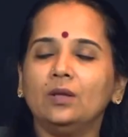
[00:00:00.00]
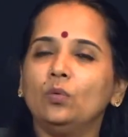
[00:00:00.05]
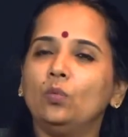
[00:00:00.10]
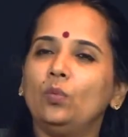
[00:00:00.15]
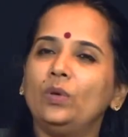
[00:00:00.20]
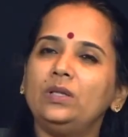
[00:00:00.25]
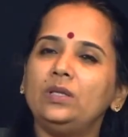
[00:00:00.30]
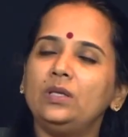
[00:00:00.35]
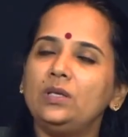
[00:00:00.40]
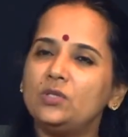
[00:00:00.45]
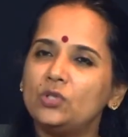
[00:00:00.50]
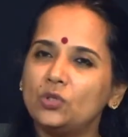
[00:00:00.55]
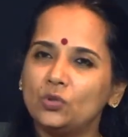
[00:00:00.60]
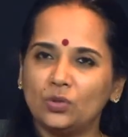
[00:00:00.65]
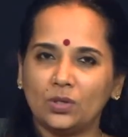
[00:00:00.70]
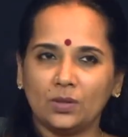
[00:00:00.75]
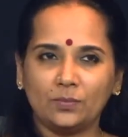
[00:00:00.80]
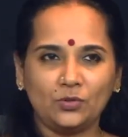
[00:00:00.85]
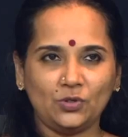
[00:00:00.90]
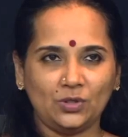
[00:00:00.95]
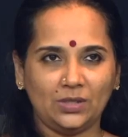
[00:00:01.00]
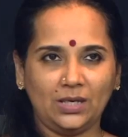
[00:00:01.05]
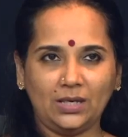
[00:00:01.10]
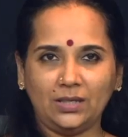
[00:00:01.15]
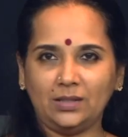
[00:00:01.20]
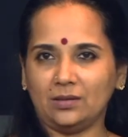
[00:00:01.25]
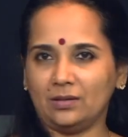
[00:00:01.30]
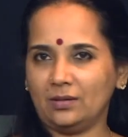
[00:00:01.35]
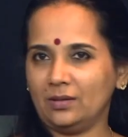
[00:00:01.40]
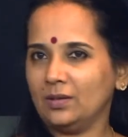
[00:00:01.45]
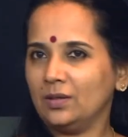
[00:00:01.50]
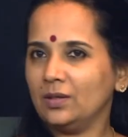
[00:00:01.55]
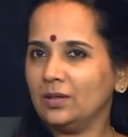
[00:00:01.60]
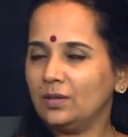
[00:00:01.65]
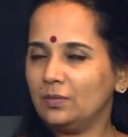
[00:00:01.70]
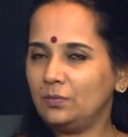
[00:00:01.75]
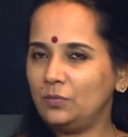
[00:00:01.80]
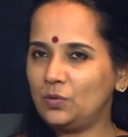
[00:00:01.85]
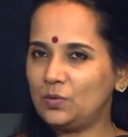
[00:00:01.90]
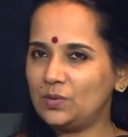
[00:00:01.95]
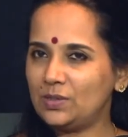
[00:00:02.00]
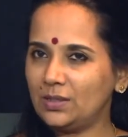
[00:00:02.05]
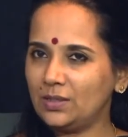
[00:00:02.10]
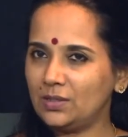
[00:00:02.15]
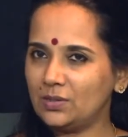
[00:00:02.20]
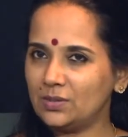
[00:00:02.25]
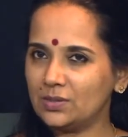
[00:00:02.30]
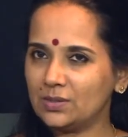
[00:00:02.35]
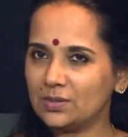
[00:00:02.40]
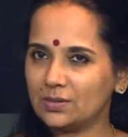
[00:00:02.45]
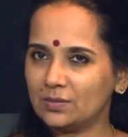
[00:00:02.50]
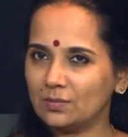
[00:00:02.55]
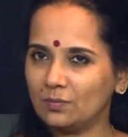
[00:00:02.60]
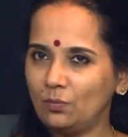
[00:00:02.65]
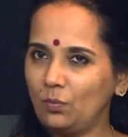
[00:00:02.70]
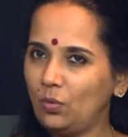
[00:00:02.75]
When these two come together, music is